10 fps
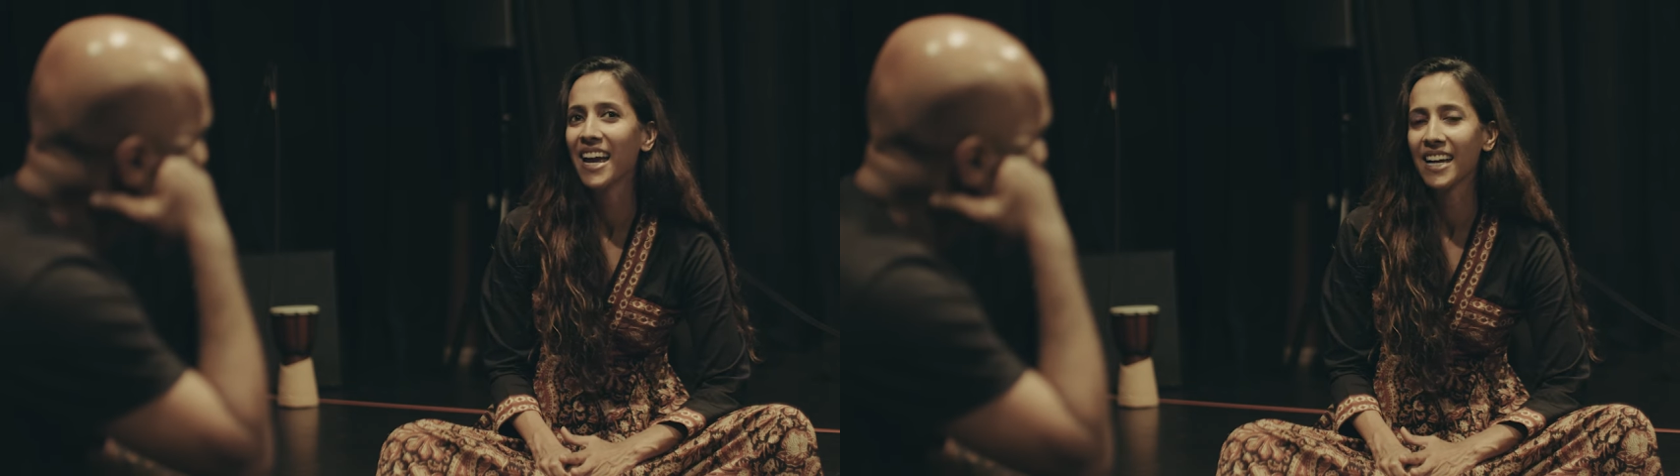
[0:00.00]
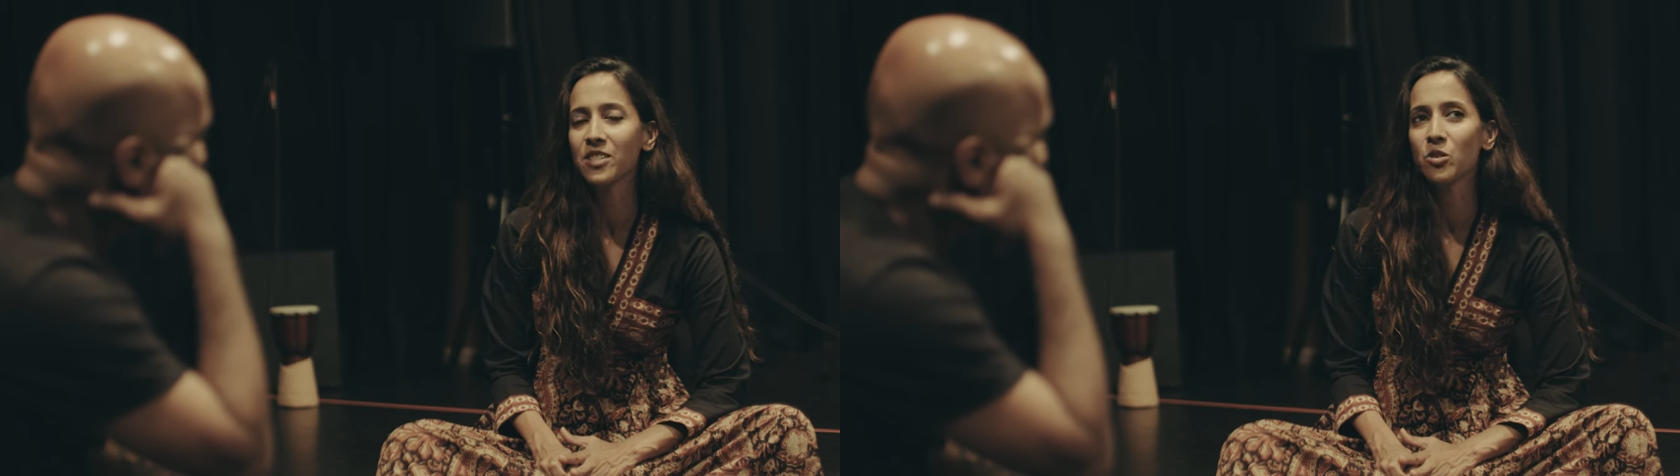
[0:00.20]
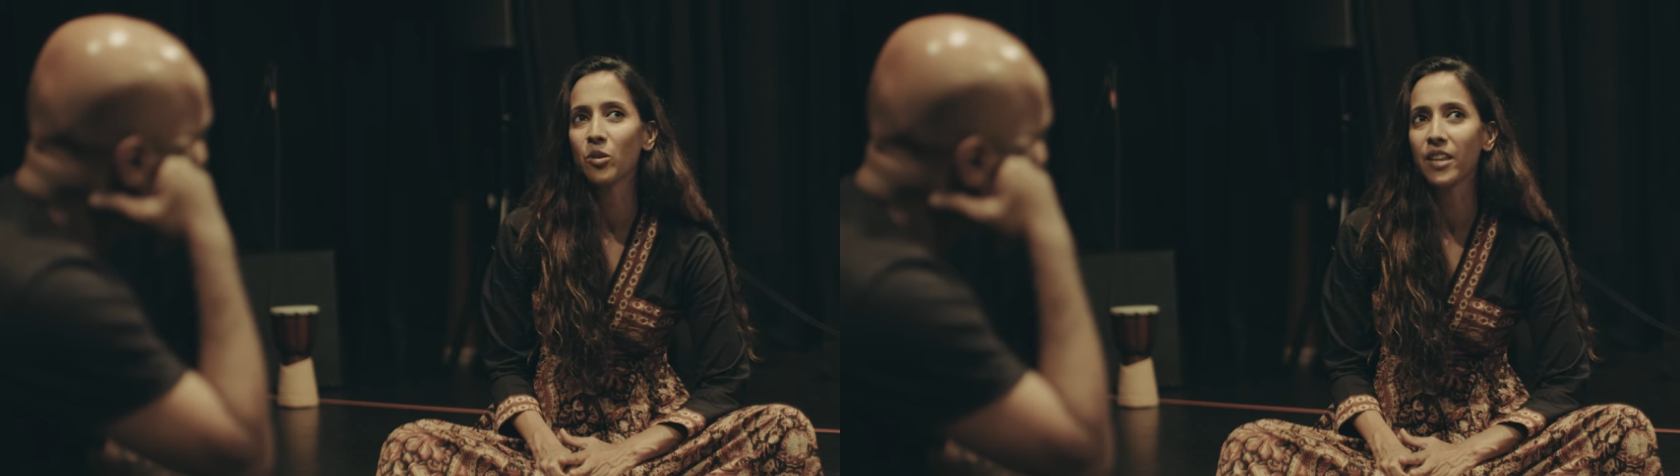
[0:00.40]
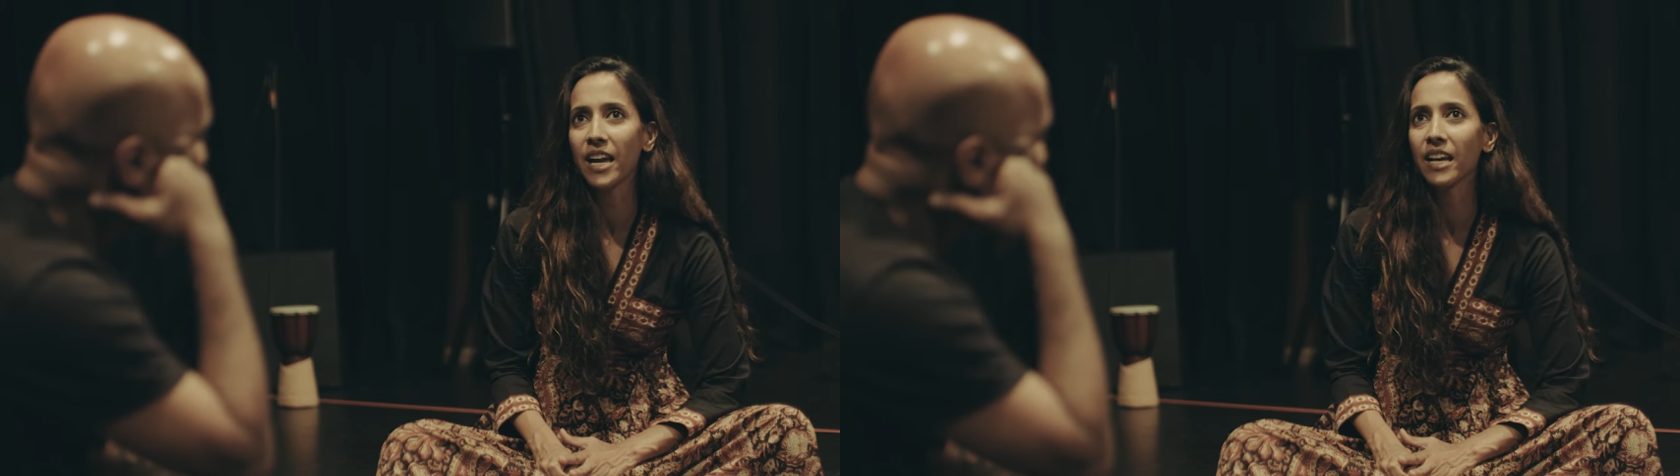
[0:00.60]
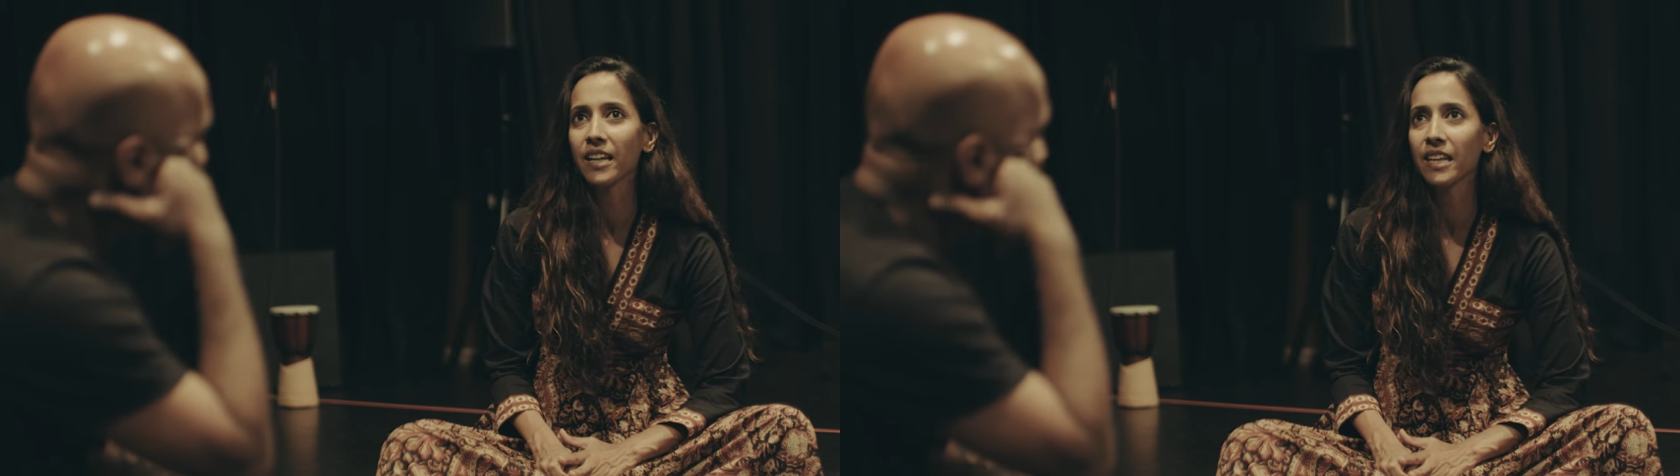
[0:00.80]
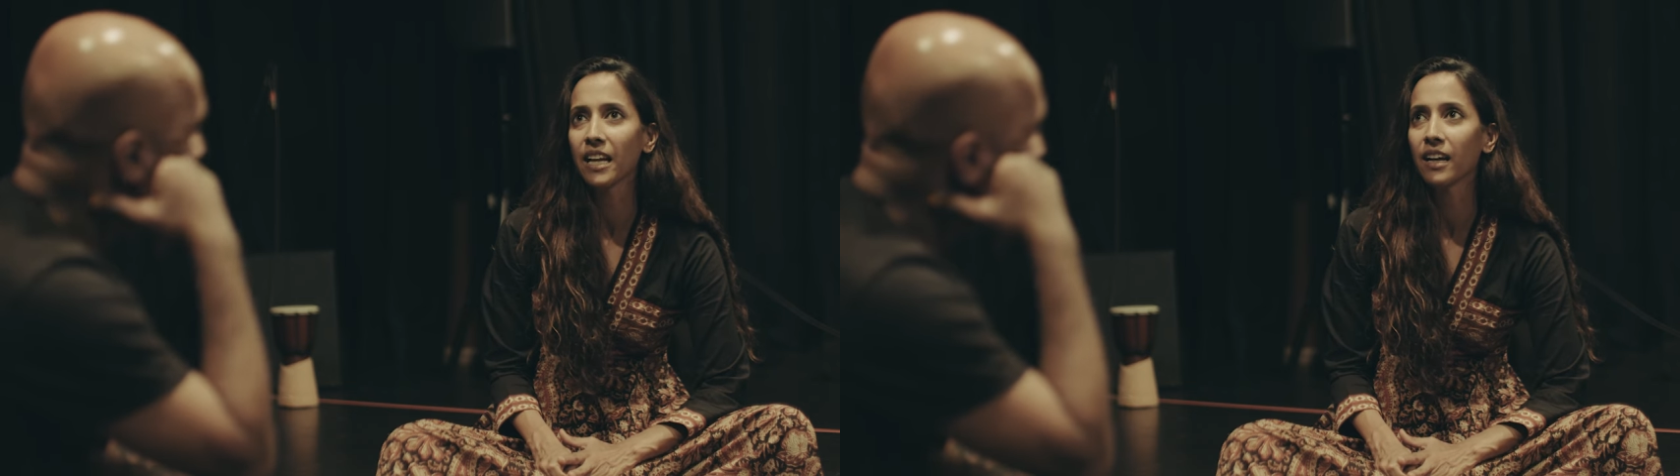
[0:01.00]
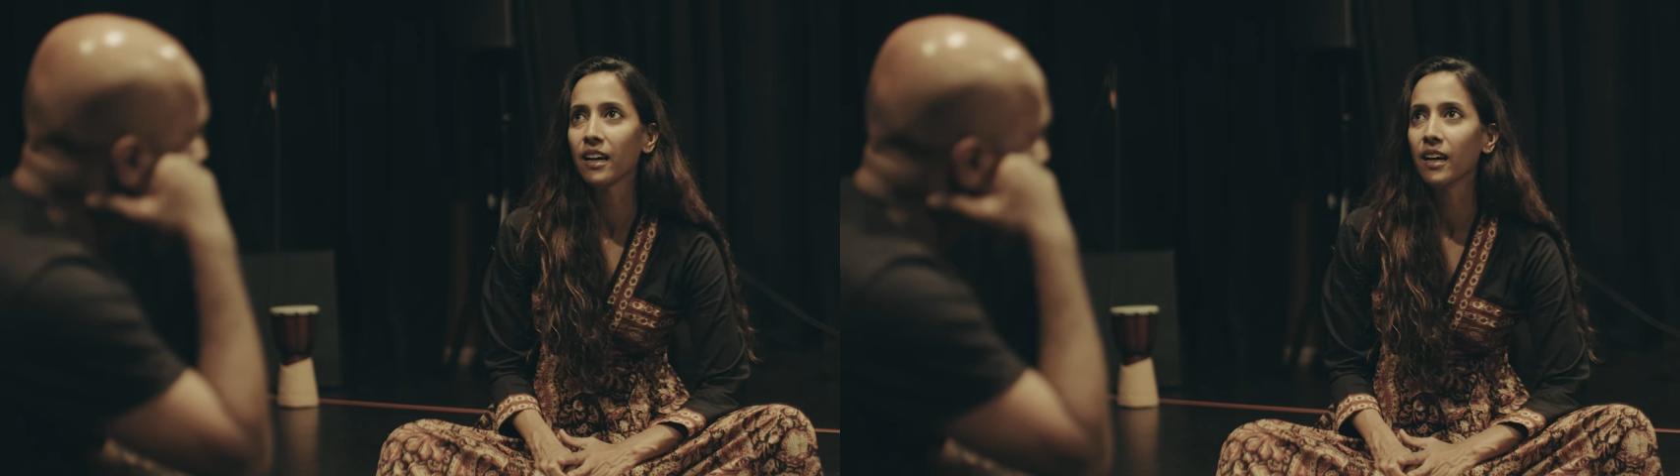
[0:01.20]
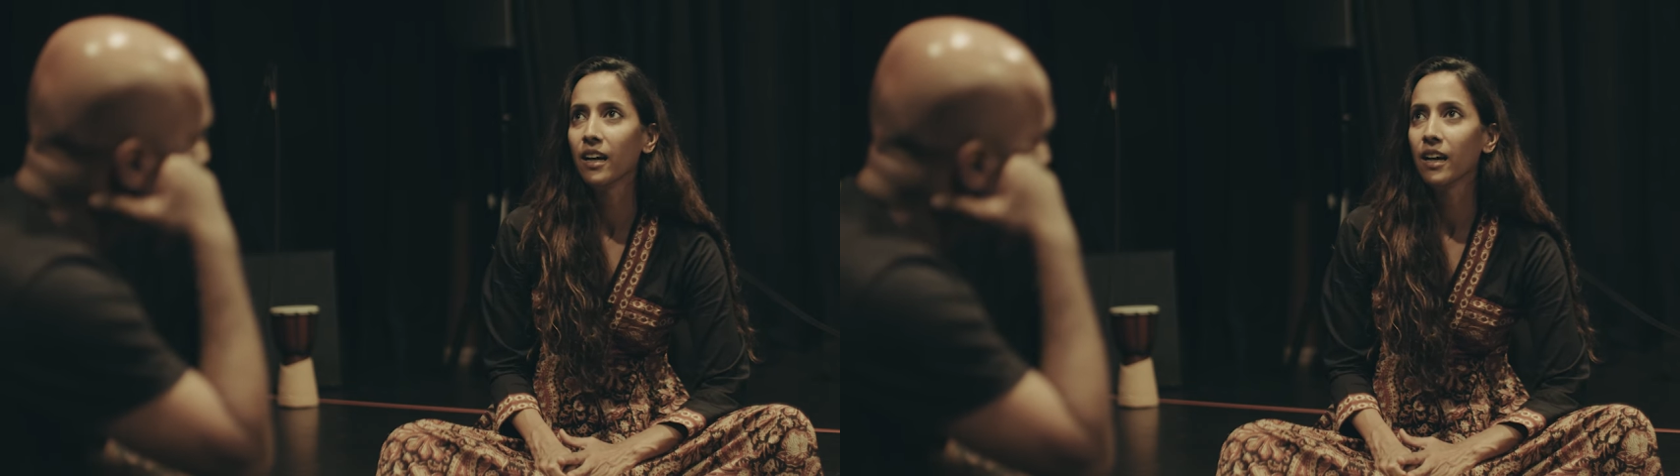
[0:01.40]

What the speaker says: And so then I think,